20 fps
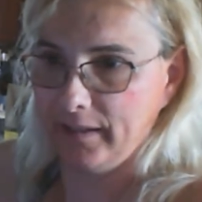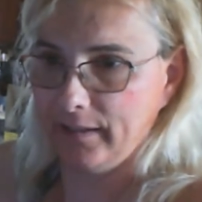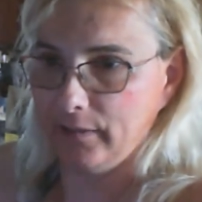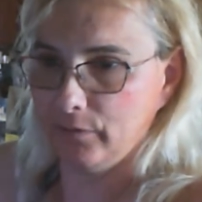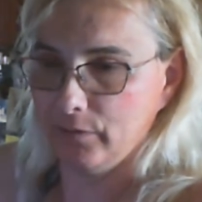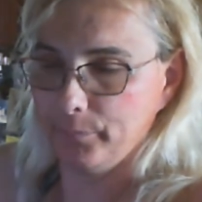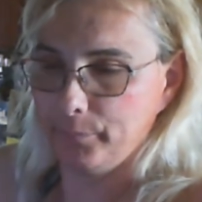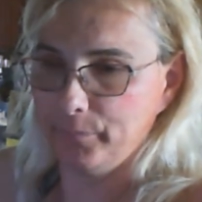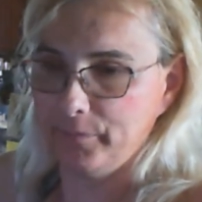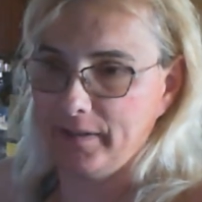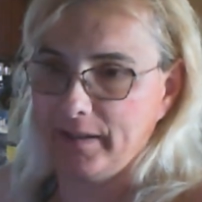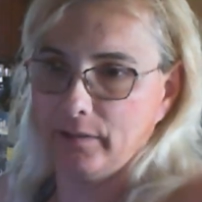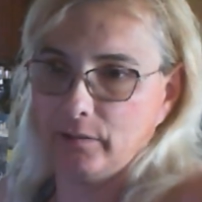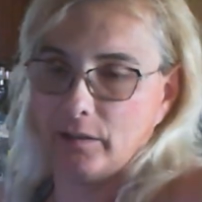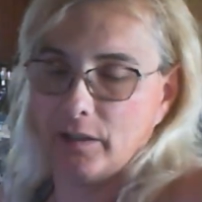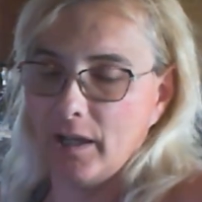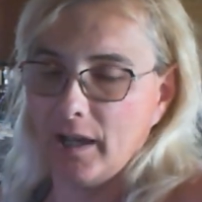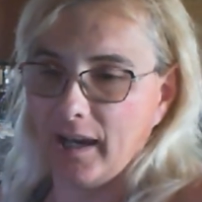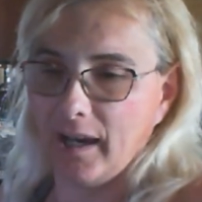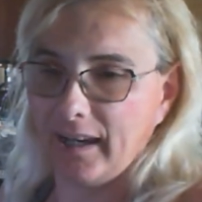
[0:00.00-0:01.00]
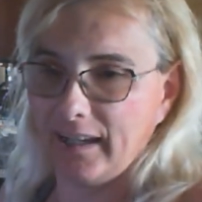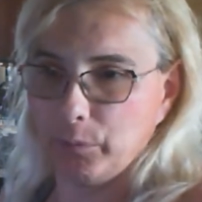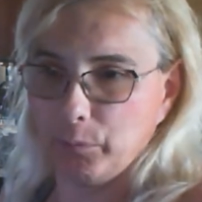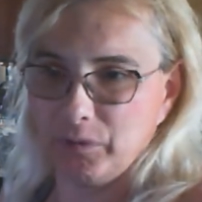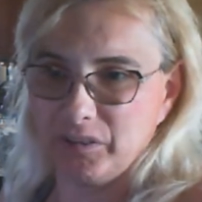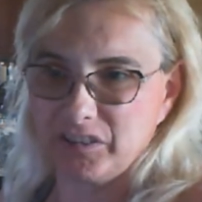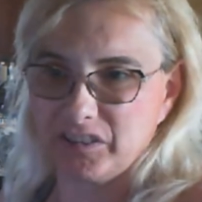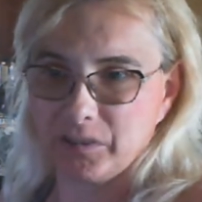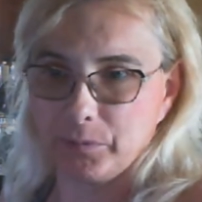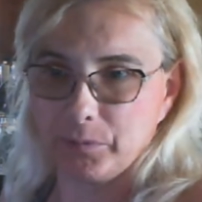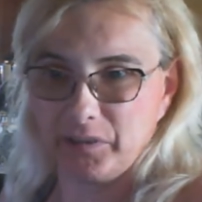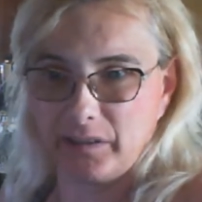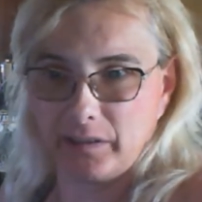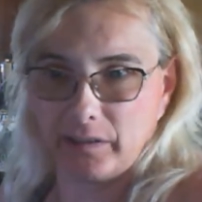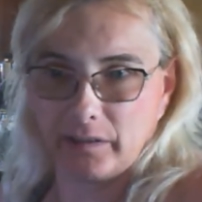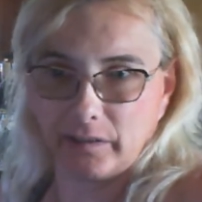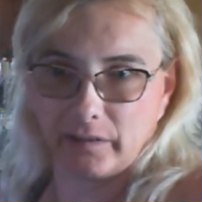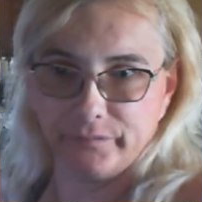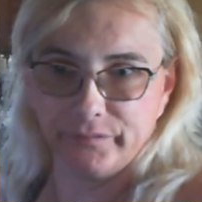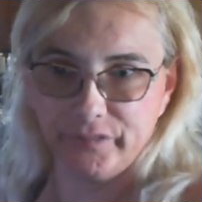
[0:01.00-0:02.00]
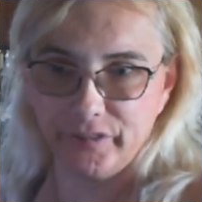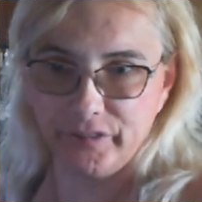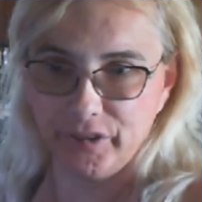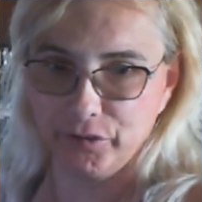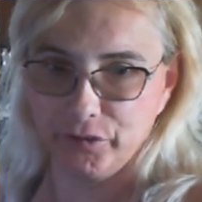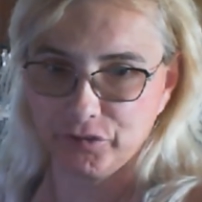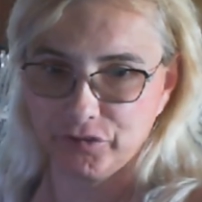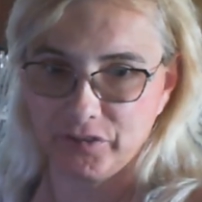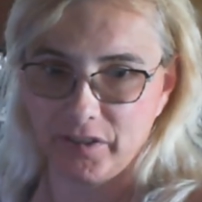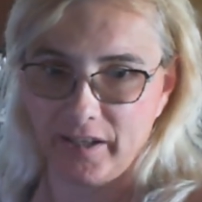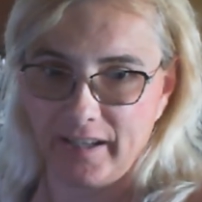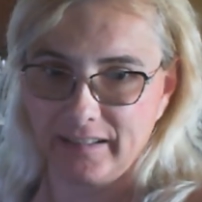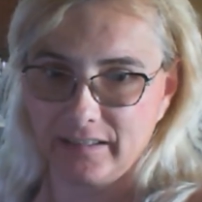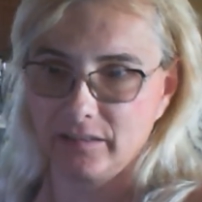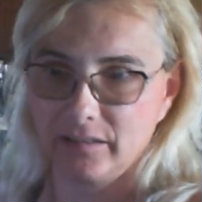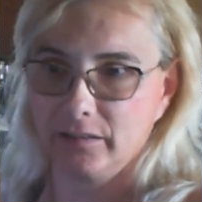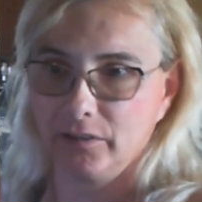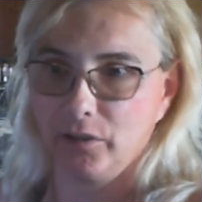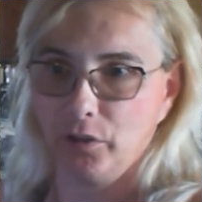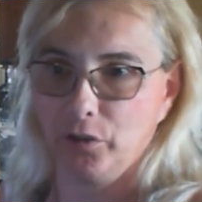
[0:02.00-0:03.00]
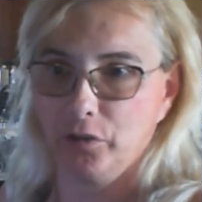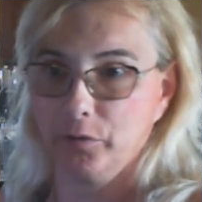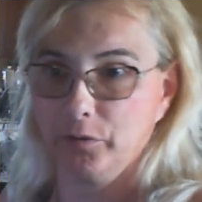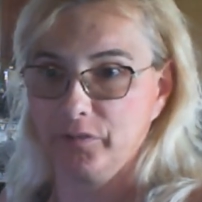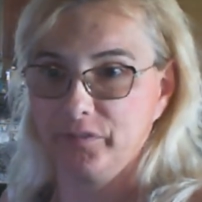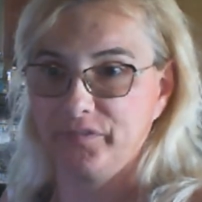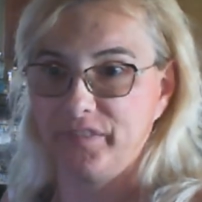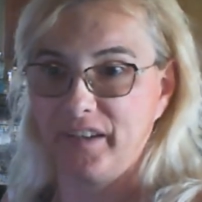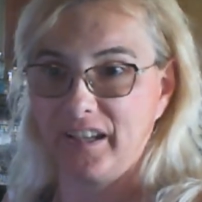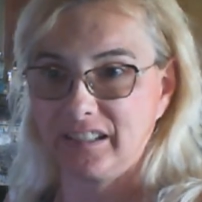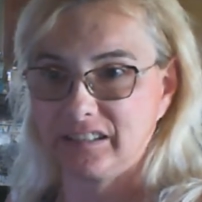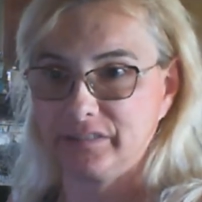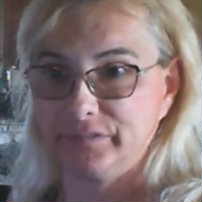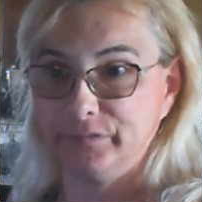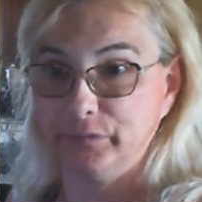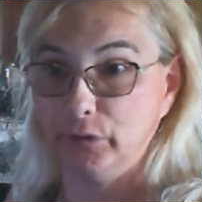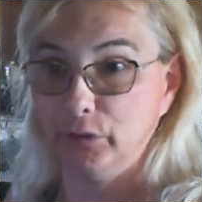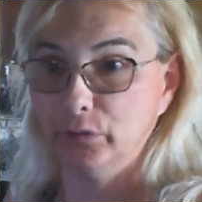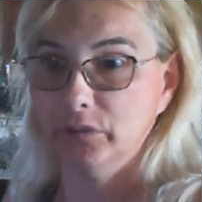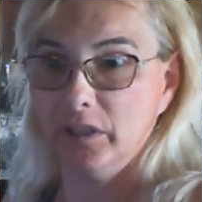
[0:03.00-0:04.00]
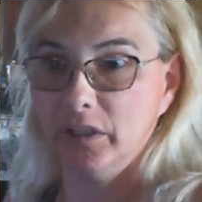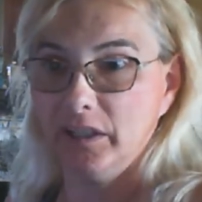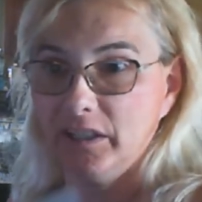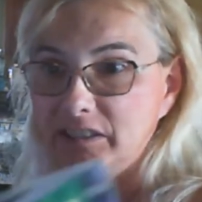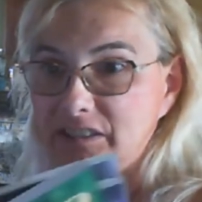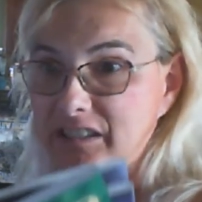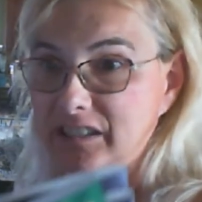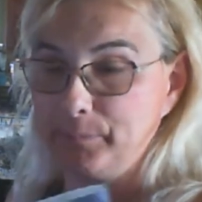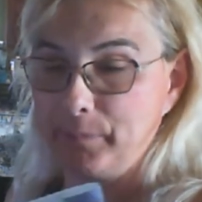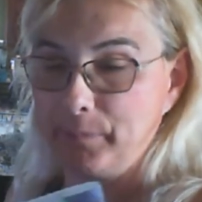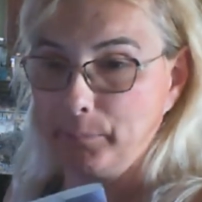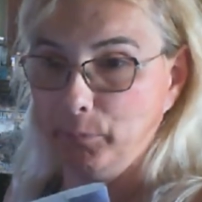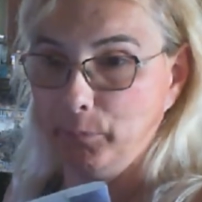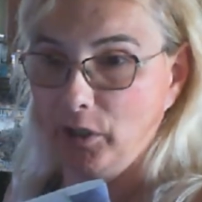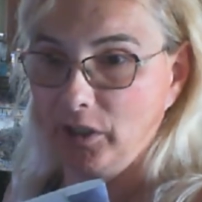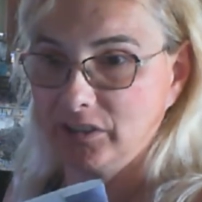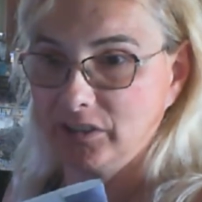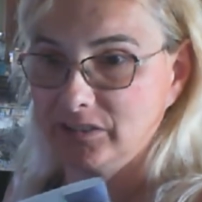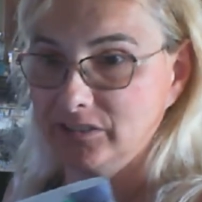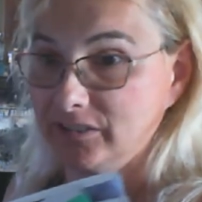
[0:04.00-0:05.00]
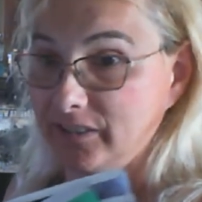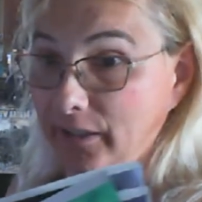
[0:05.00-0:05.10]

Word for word: I don't want someone to get confused that and go to a festival, see my books and say, ooh,